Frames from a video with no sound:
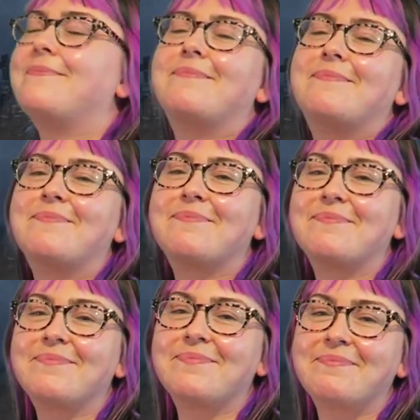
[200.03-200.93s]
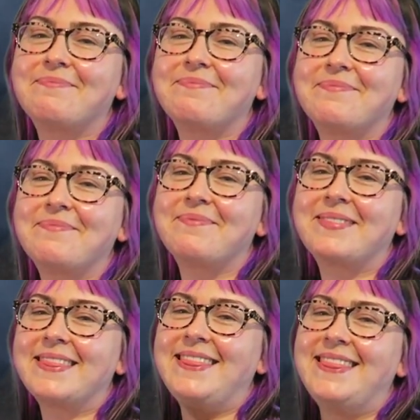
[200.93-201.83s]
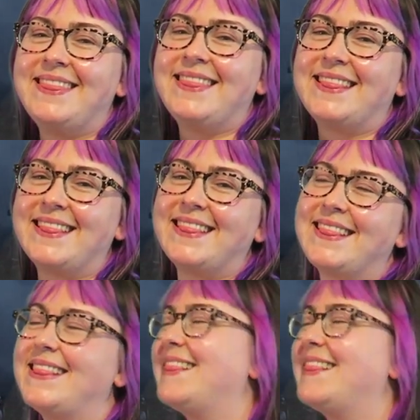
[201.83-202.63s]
This person isn't speaking.